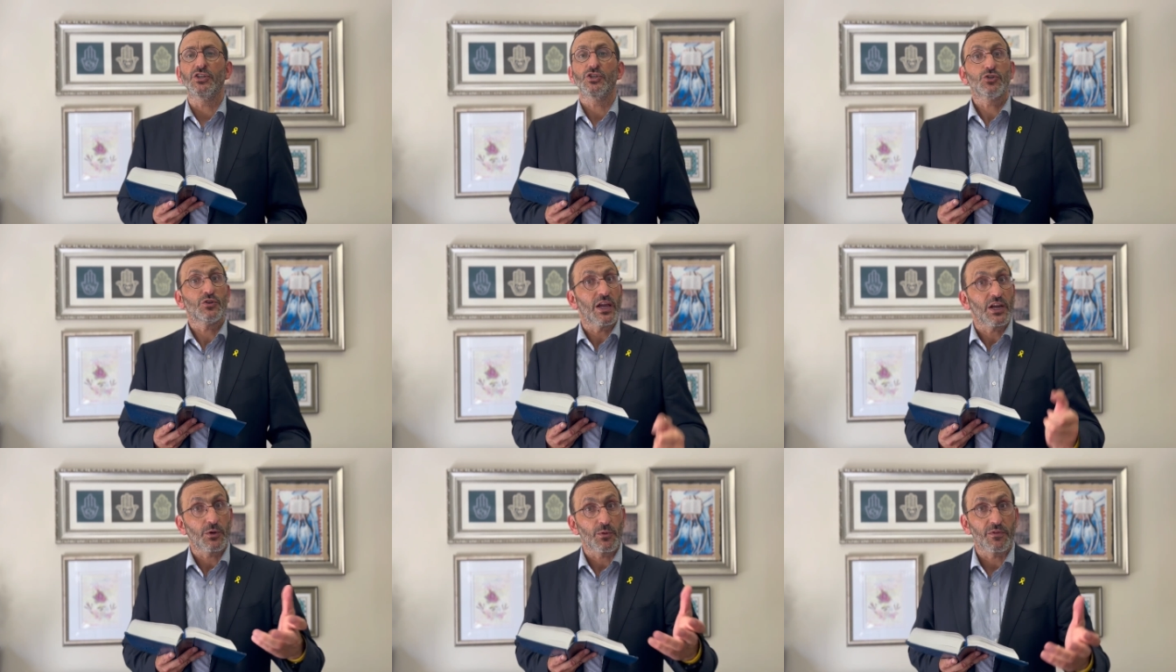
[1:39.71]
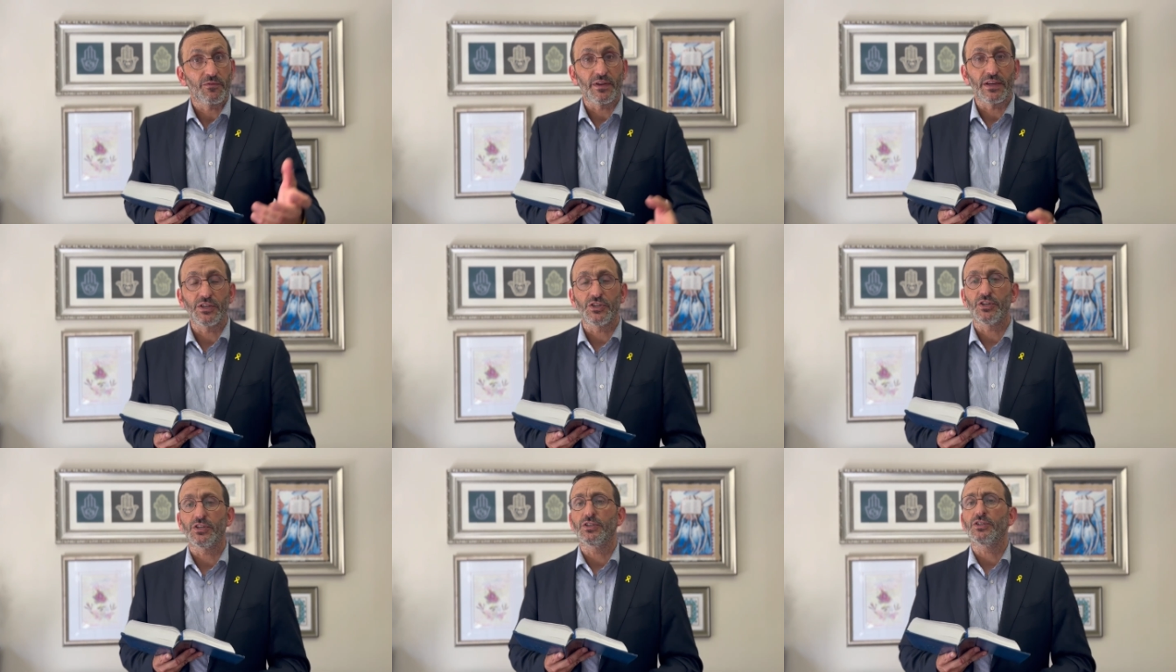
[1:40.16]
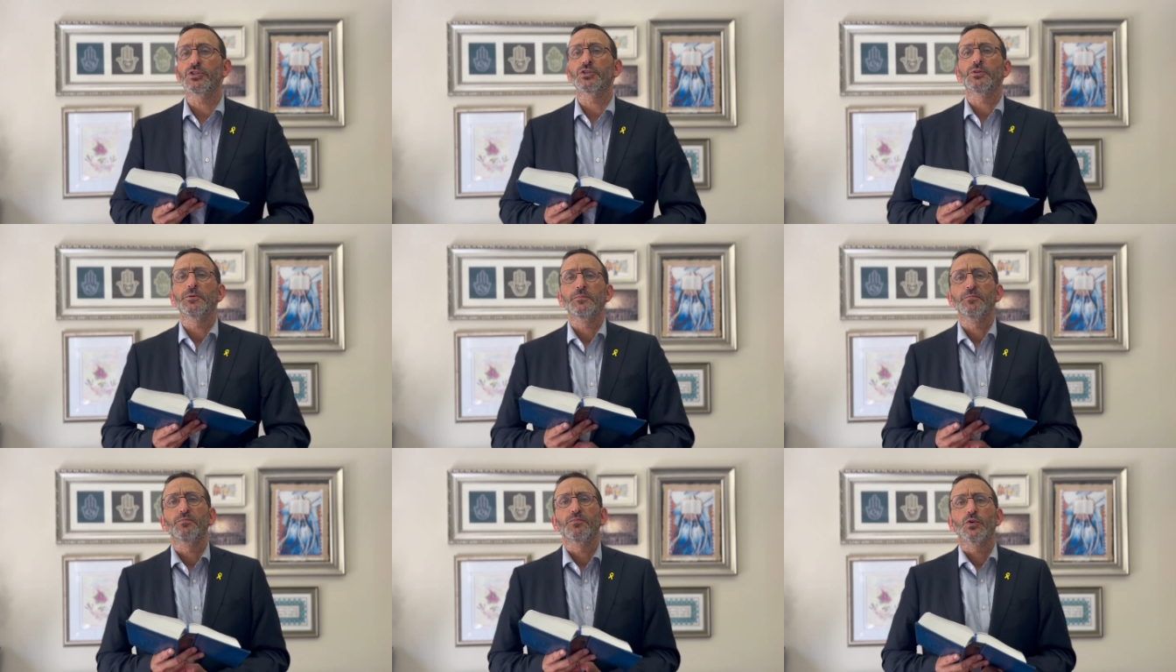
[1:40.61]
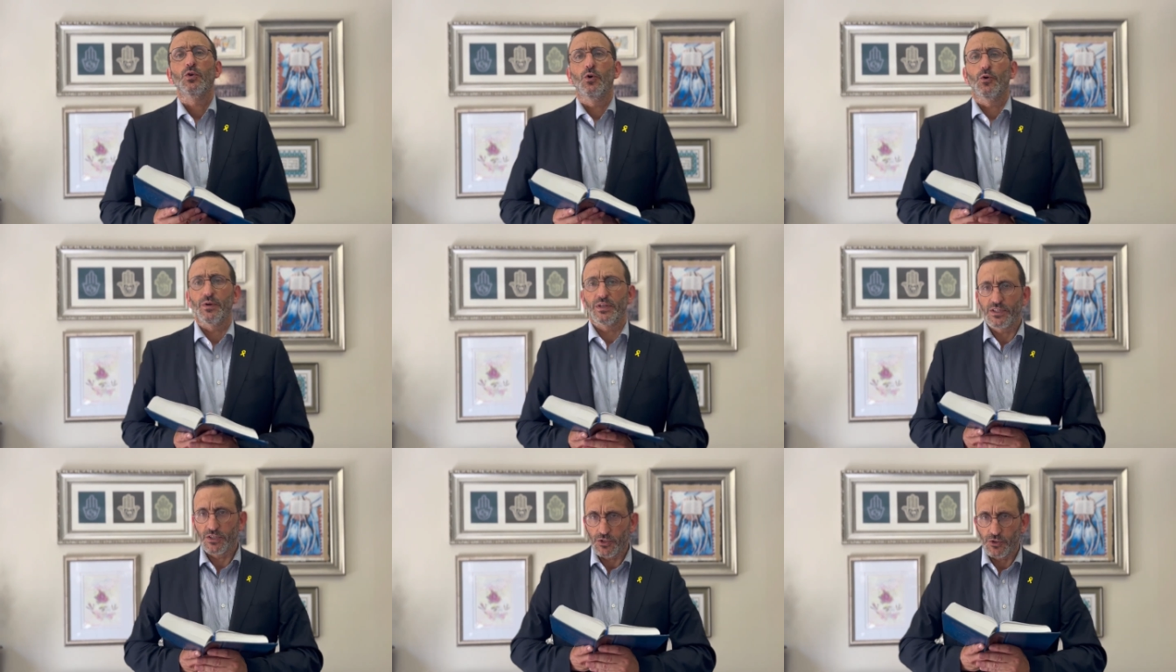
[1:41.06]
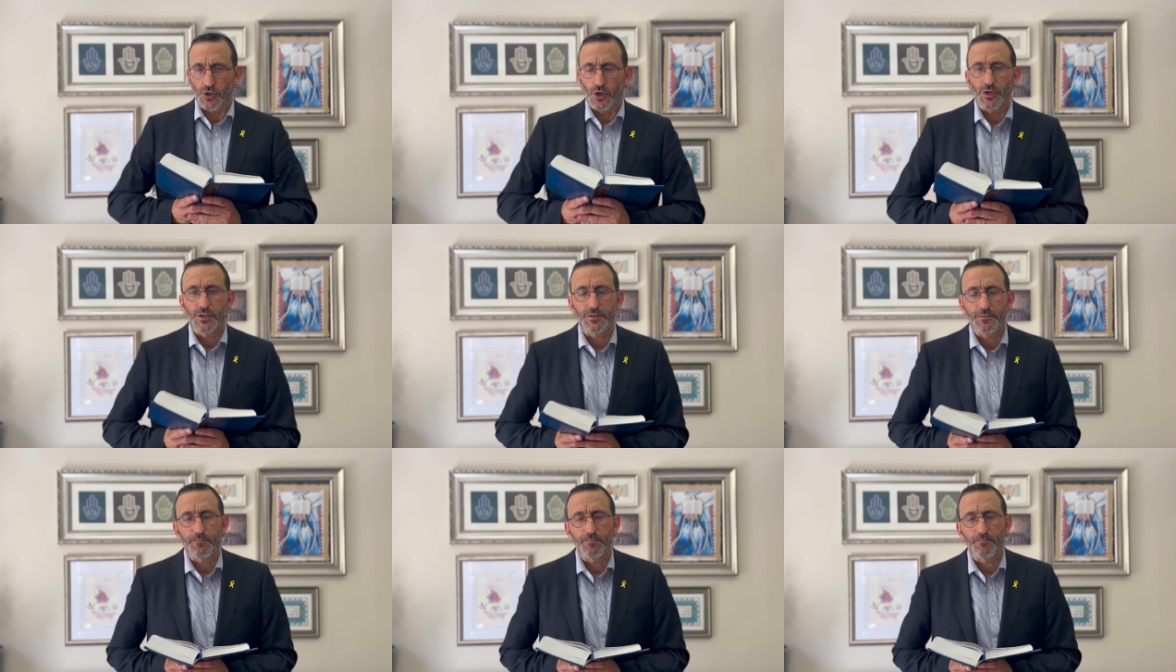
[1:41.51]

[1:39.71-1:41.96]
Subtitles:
to act with vengeance, or is it not?